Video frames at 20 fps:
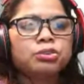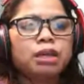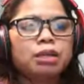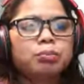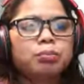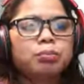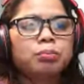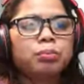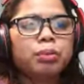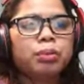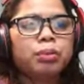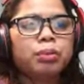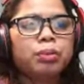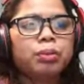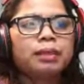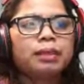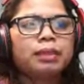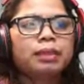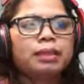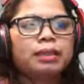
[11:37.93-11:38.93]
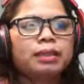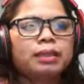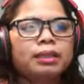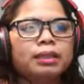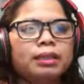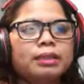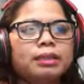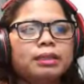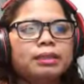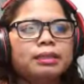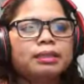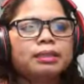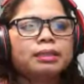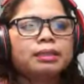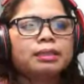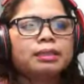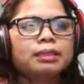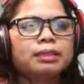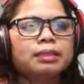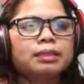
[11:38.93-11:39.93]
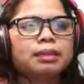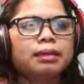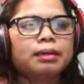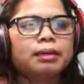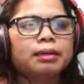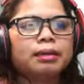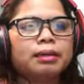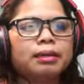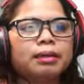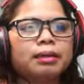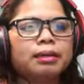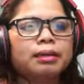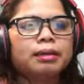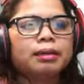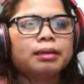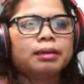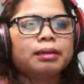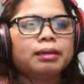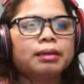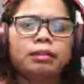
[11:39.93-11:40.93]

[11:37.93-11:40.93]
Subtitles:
pump at least 10